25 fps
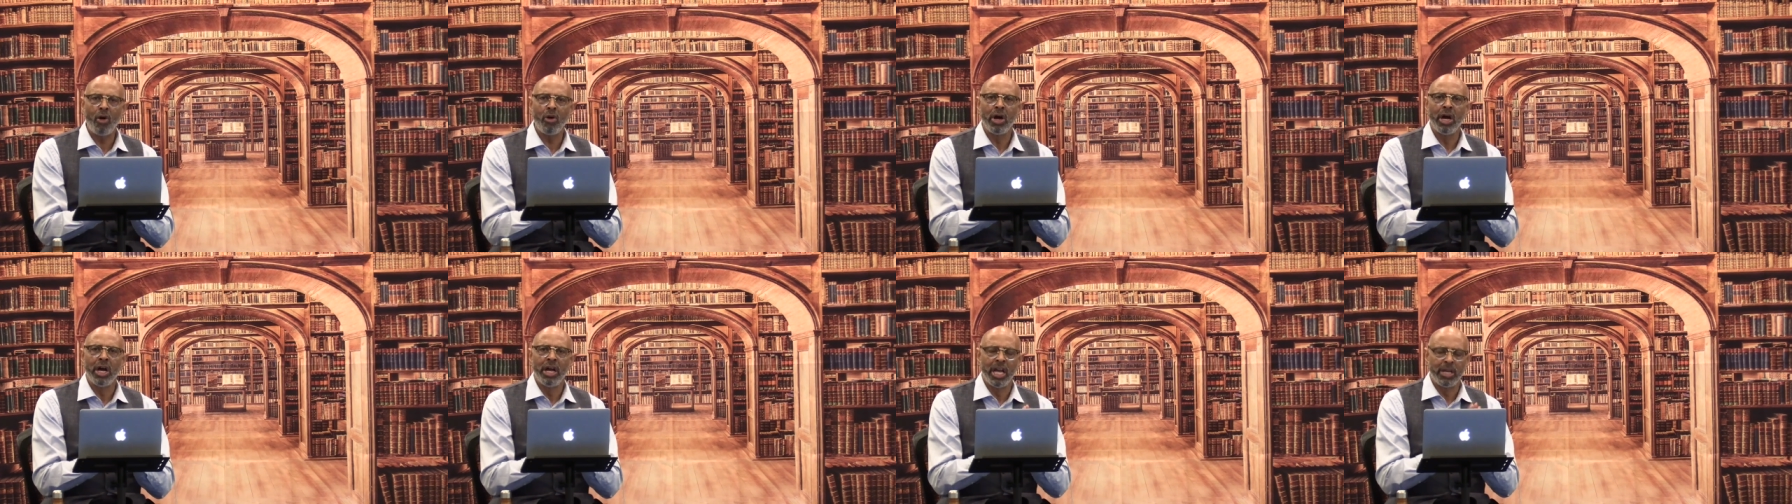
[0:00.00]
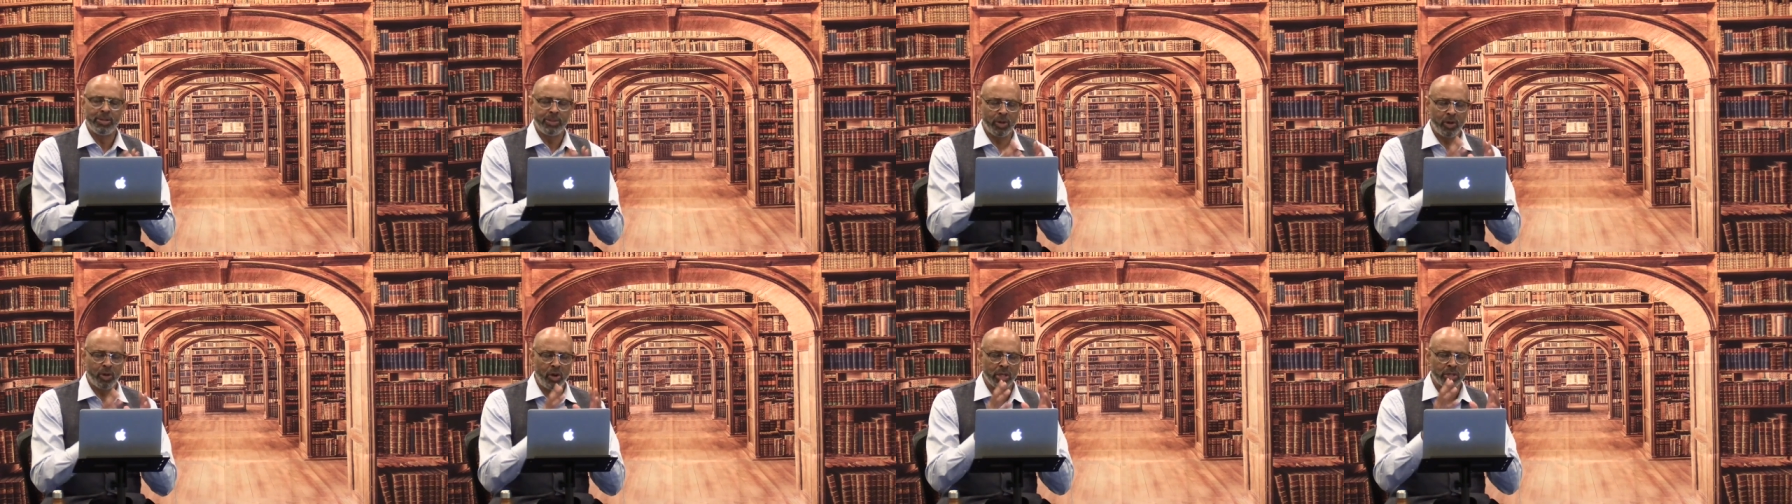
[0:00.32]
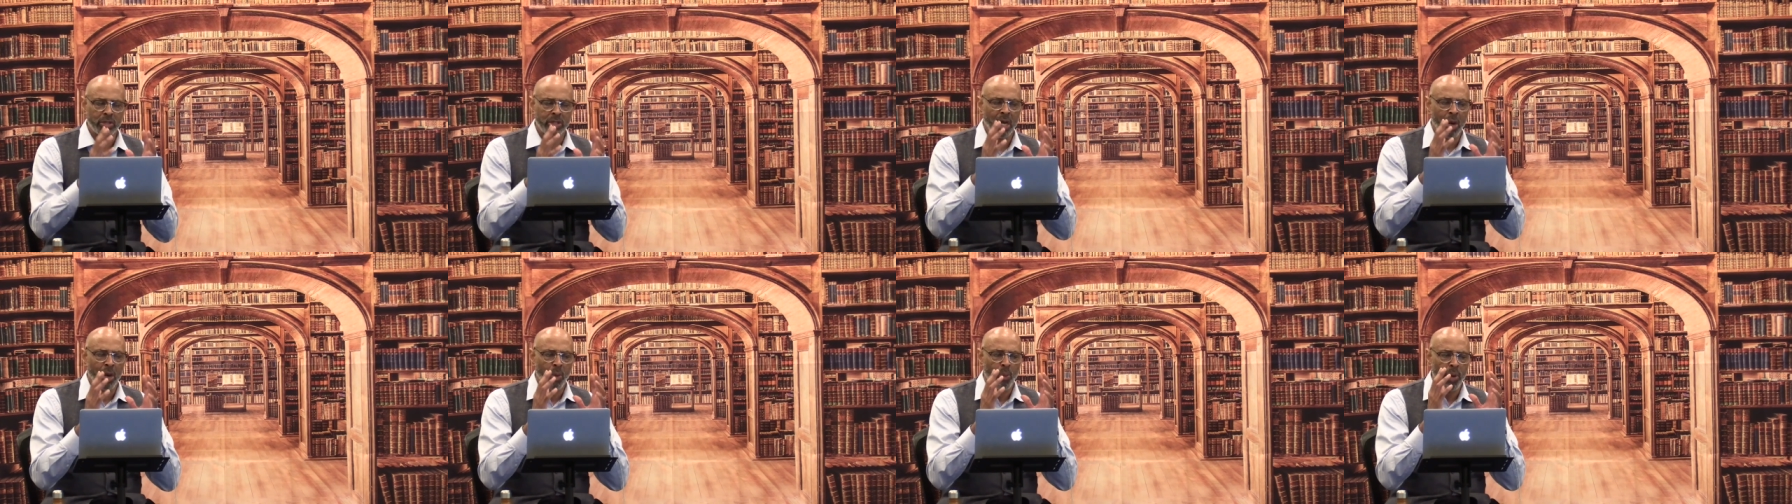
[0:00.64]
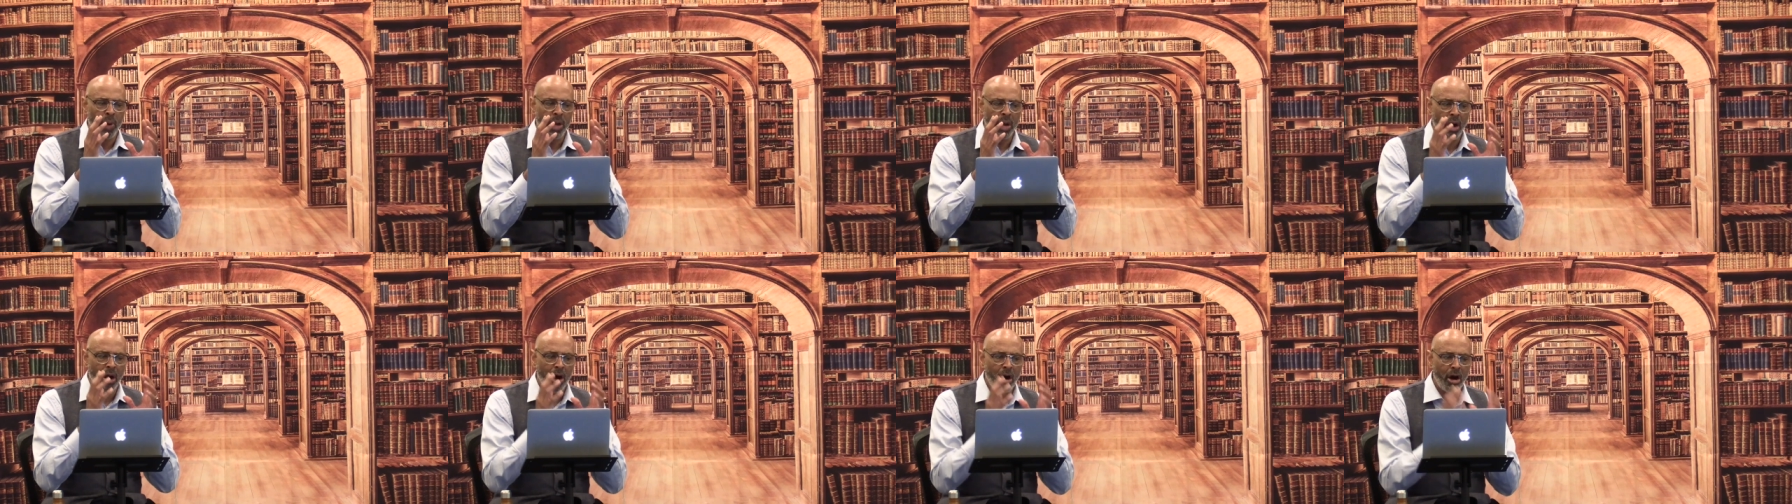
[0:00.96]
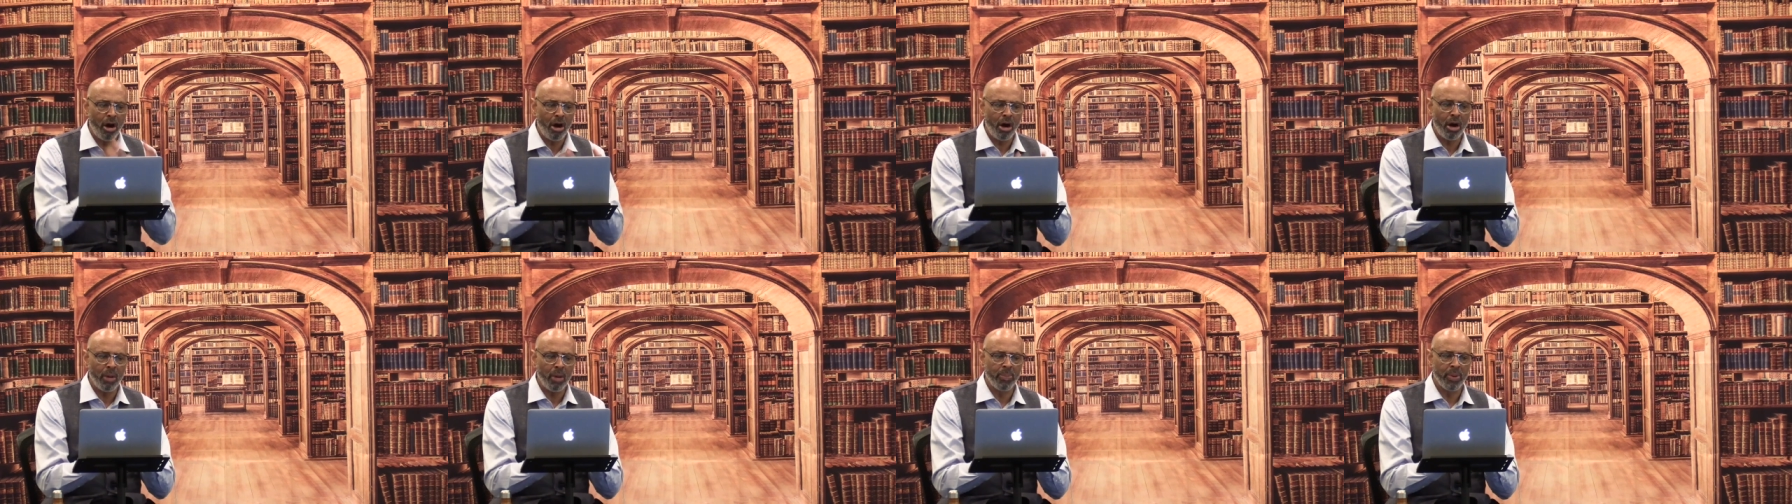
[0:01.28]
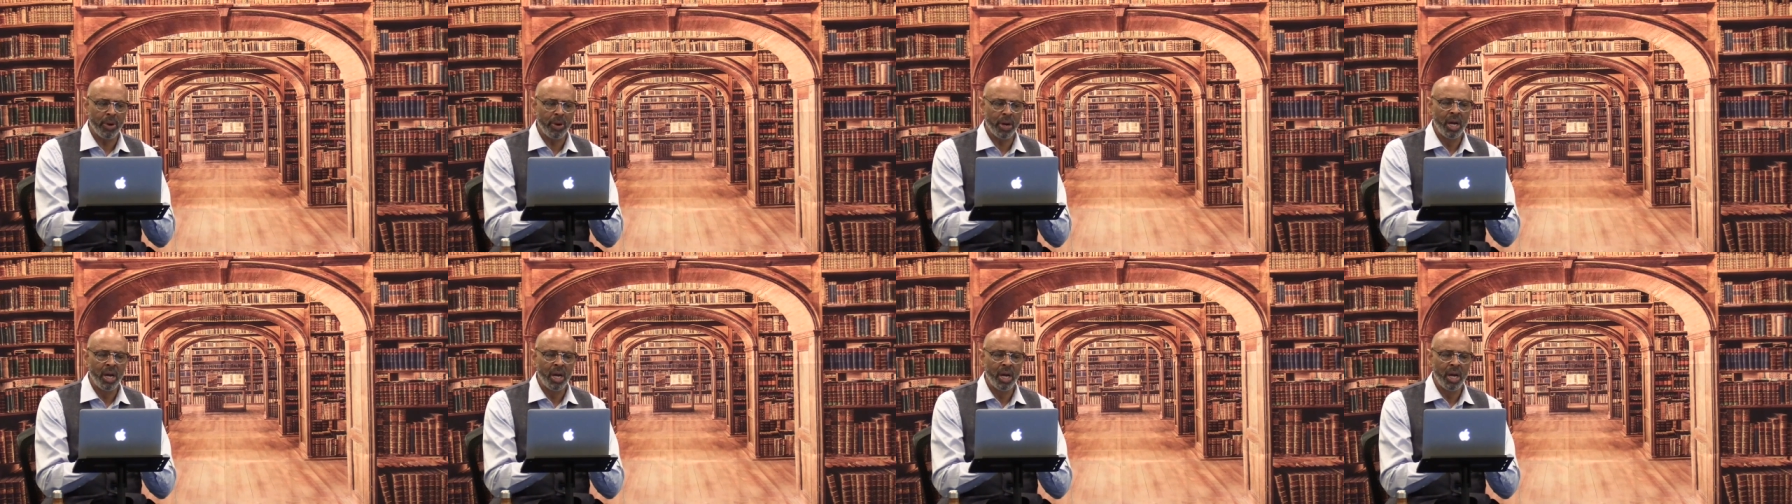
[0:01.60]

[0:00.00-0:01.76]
Is because we harbor,